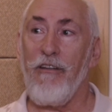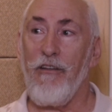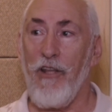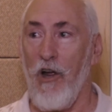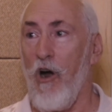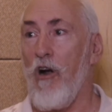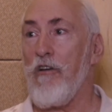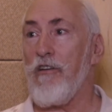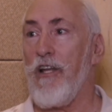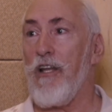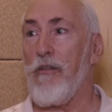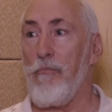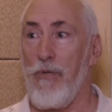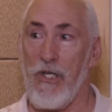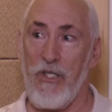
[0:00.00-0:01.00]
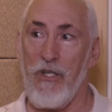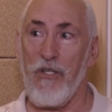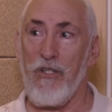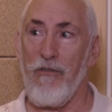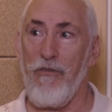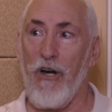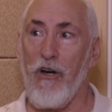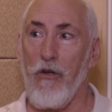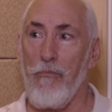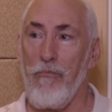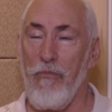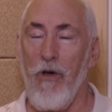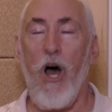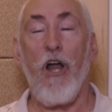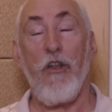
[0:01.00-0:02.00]
the art and business of
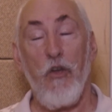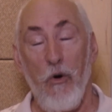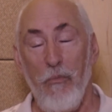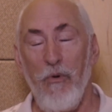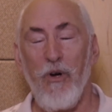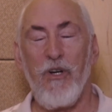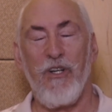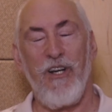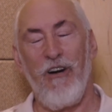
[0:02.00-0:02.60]
audiobook